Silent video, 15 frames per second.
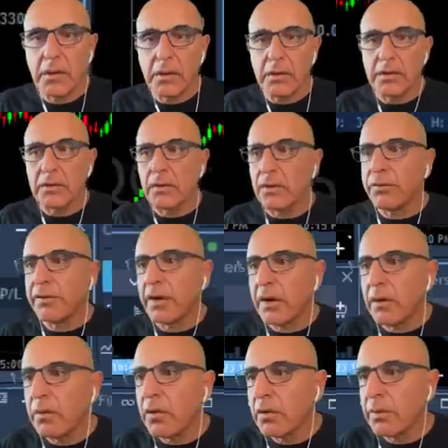So far,
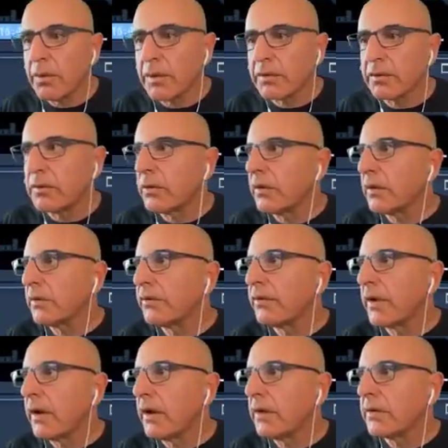Walmart's doing
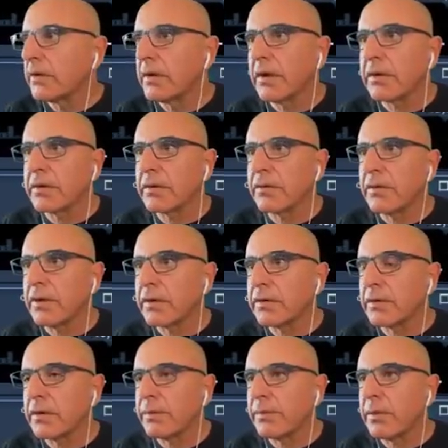fine. It's a nice
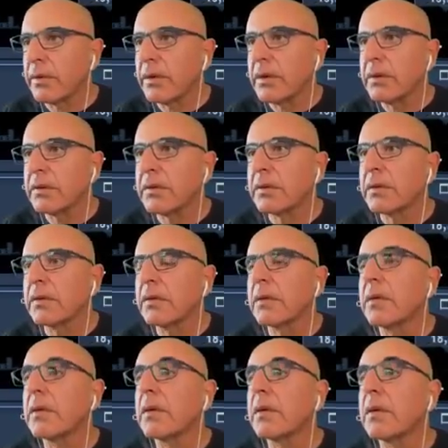reversal point.
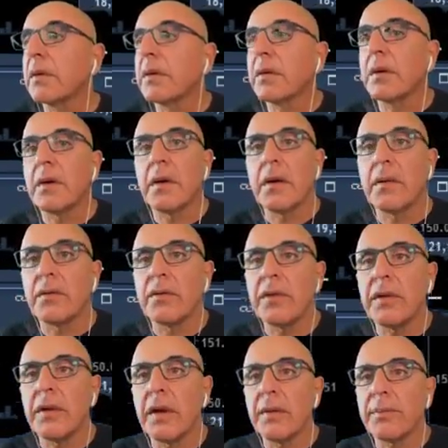
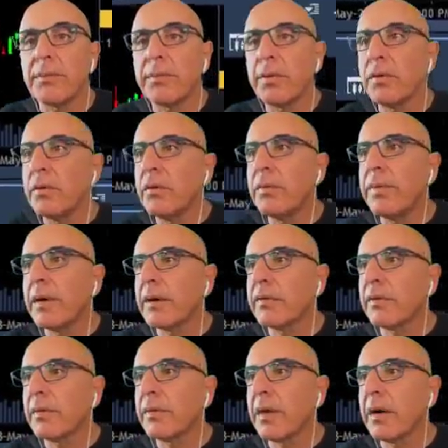Nvidia pulled back
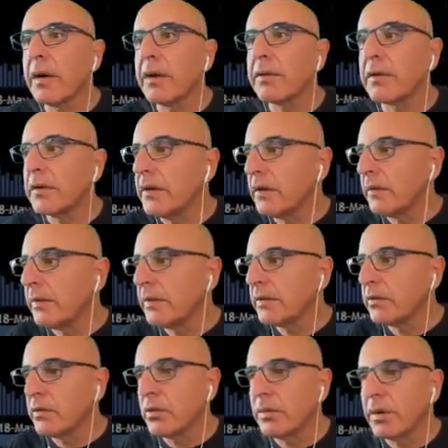from the highs a little
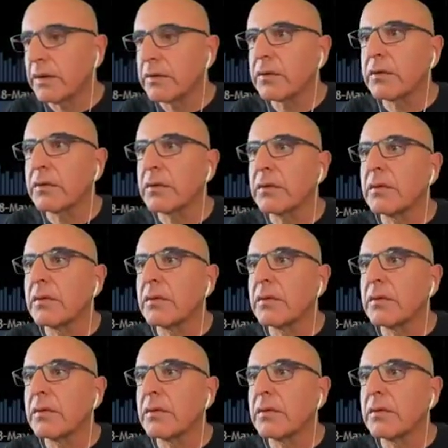bit too much.